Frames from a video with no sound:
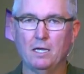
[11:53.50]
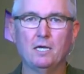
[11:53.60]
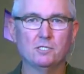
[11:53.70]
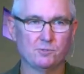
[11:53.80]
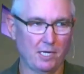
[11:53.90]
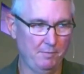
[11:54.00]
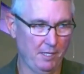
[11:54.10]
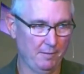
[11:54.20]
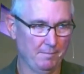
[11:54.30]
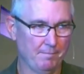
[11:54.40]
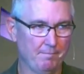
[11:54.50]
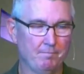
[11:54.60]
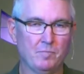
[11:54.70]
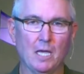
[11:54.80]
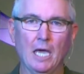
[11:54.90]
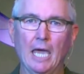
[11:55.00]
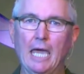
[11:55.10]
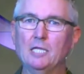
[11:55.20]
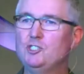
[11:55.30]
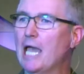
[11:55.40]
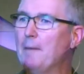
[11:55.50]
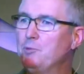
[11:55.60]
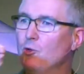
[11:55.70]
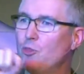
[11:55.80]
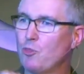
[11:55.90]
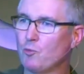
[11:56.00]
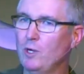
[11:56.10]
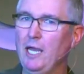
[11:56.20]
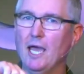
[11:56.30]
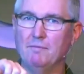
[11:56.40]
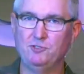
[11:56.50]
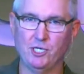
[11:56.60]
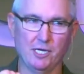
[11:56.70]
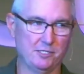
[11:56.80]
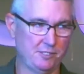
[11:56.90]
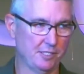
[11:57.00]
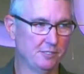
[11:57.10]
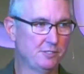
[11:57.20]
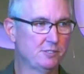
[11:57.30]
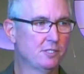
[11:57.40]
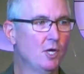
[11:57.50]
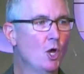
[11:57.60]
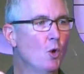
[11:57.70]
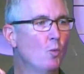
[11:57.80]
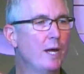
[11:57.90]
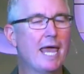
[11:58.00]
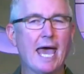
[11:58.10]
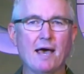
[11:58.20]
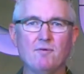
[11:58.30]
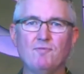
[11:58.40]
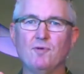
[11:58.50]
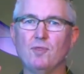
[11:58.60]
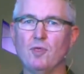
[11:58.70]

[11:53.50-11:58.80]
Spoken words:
Here's what I mean. In chapter 3 of Genesis, we have,